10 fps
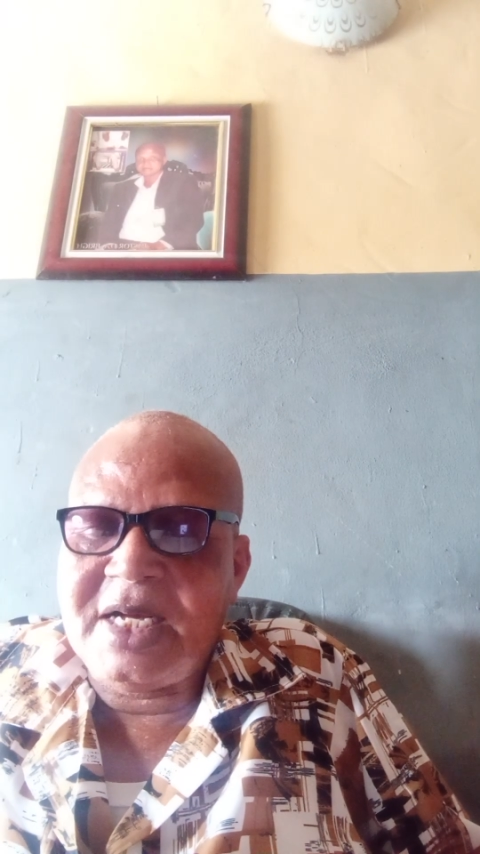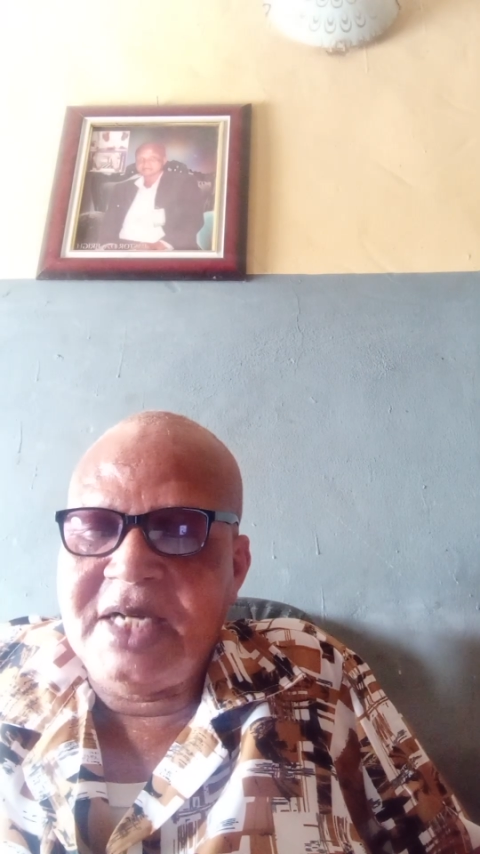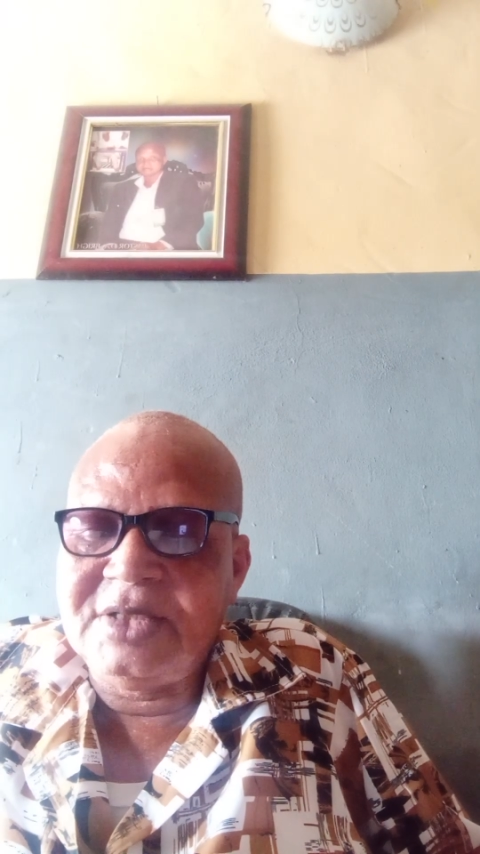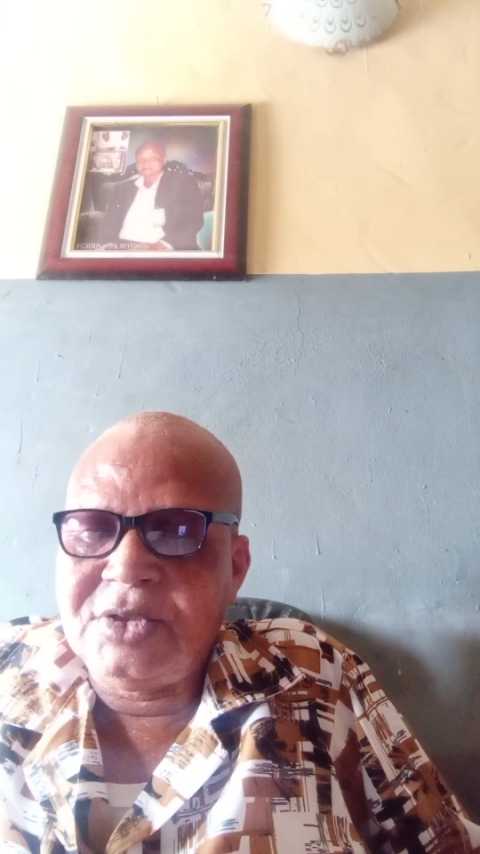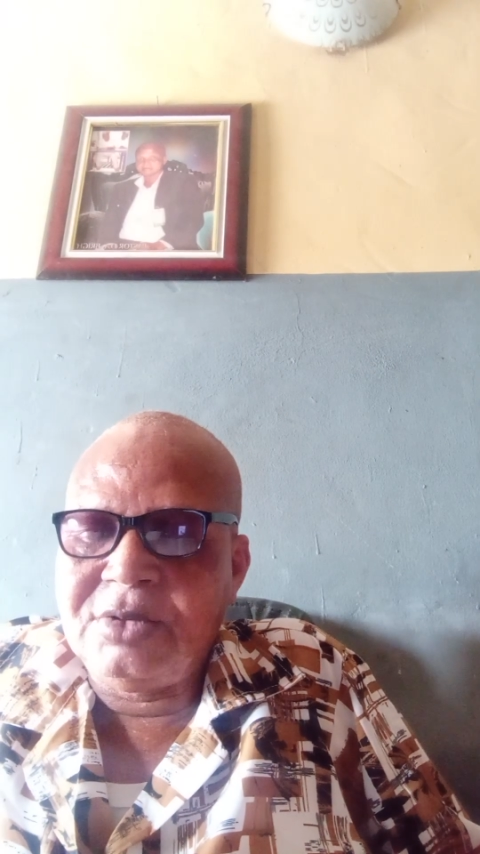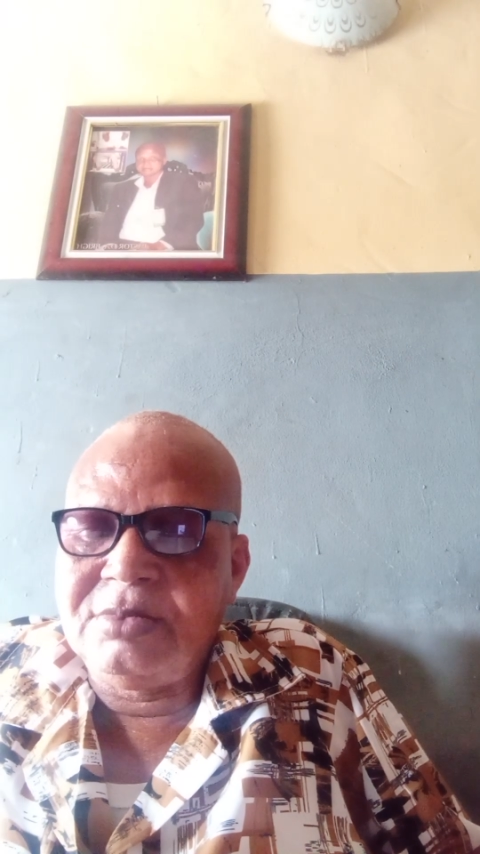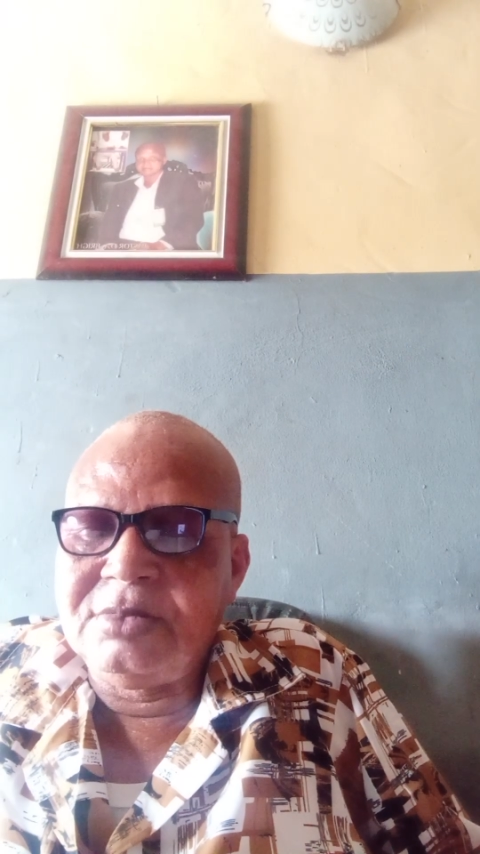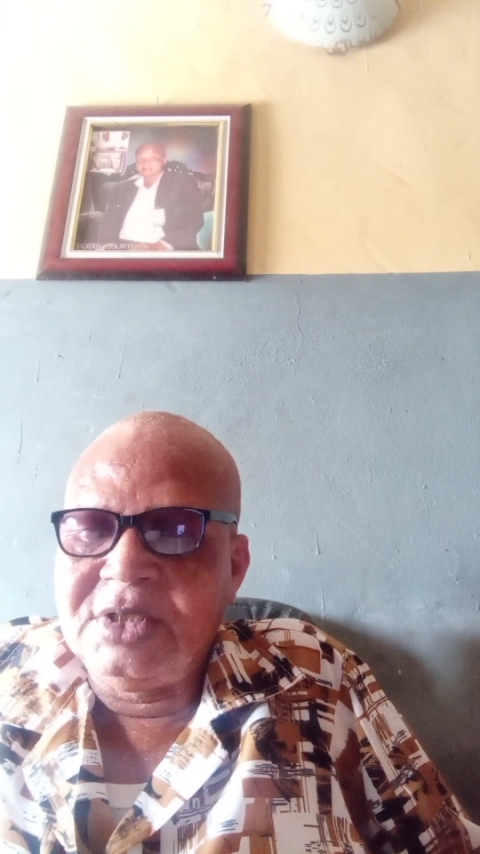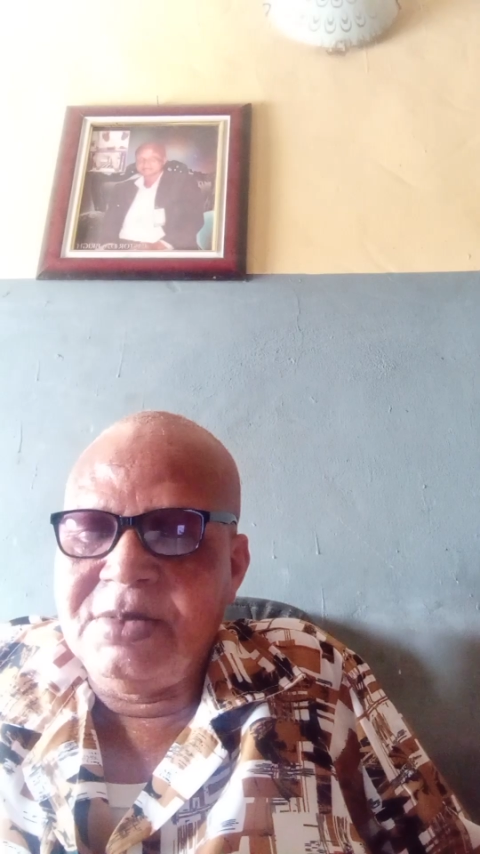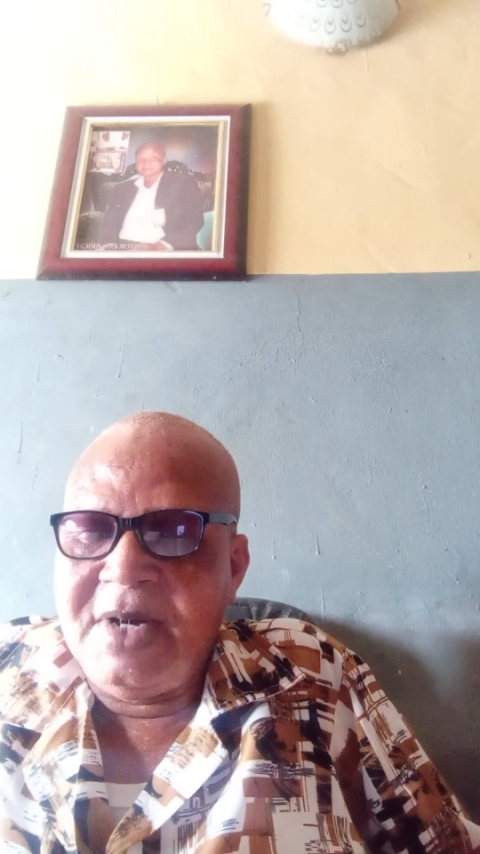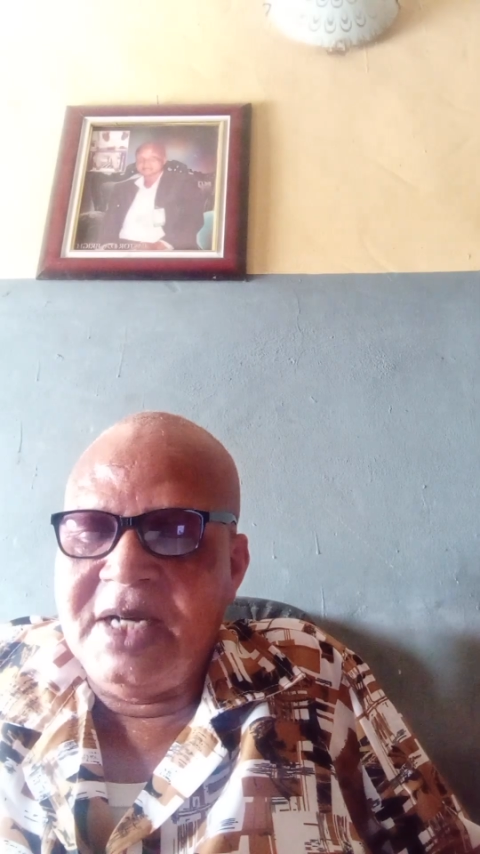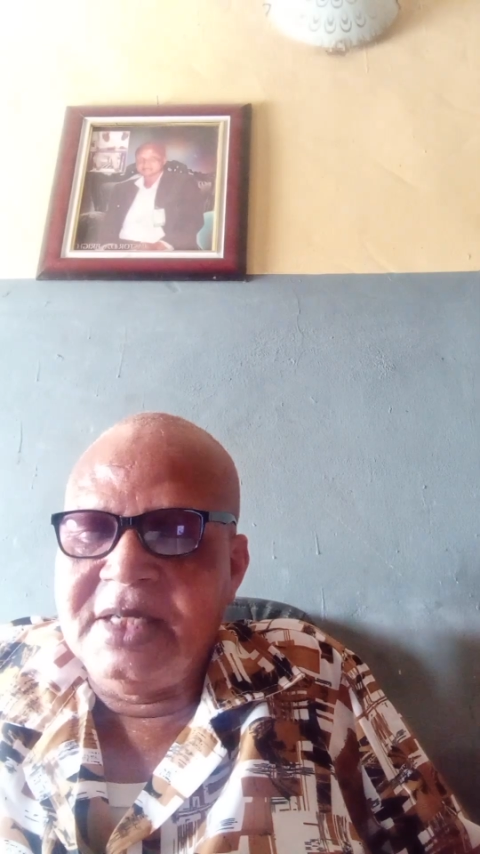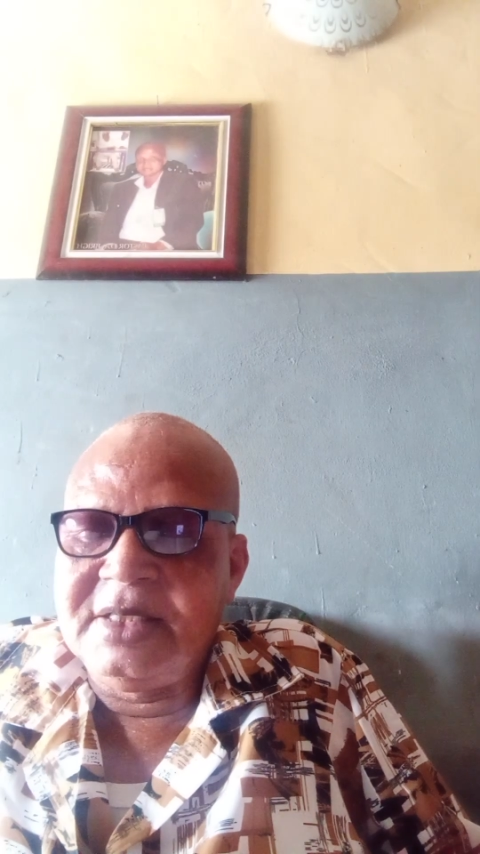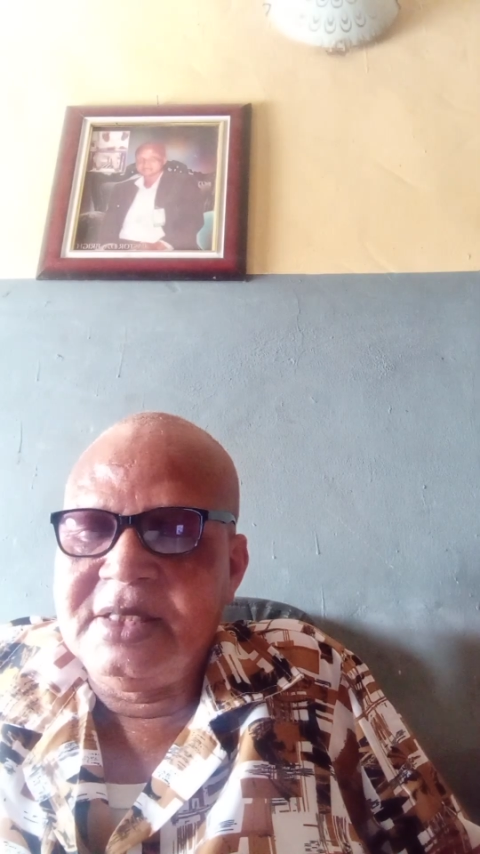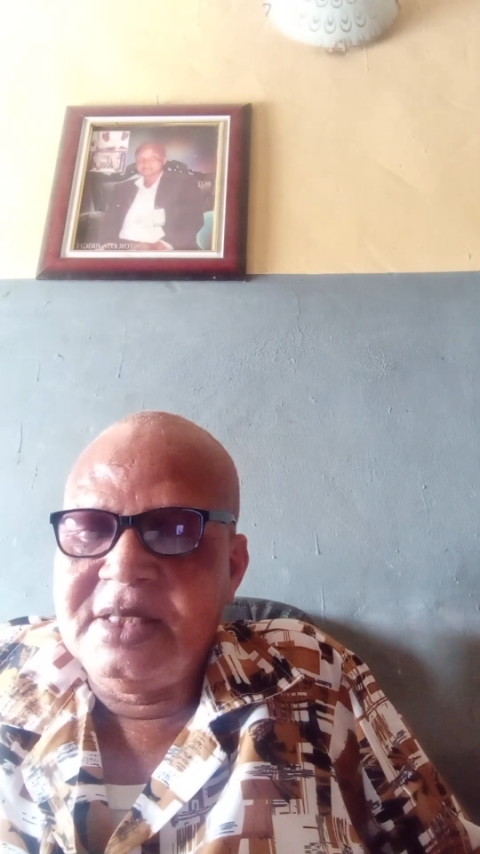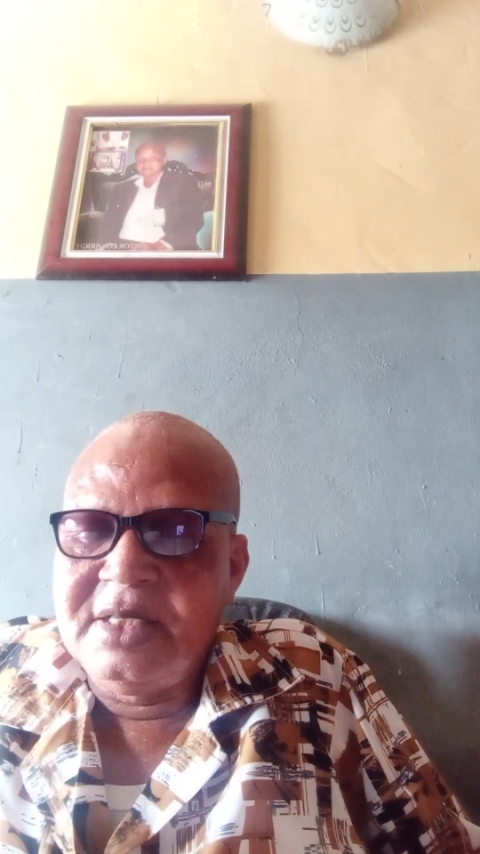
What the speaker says: calcium demand.